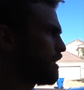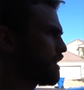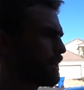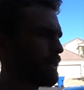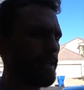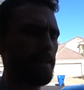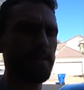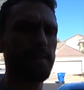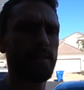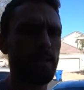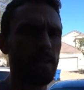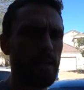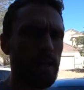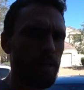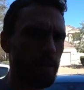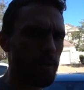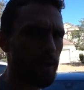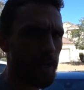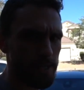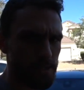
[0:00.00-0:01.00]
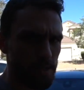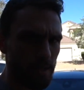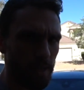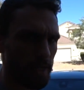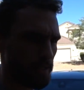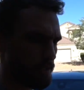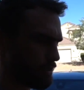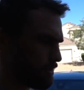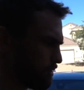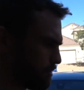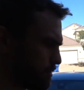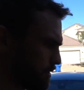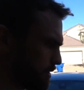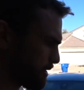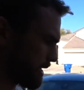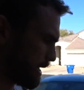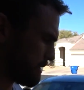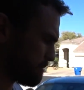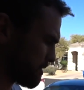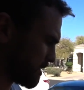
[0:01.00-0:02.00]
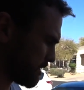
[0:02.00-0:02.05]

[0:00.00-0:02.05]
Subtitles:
And I think the color has a lot to do with that,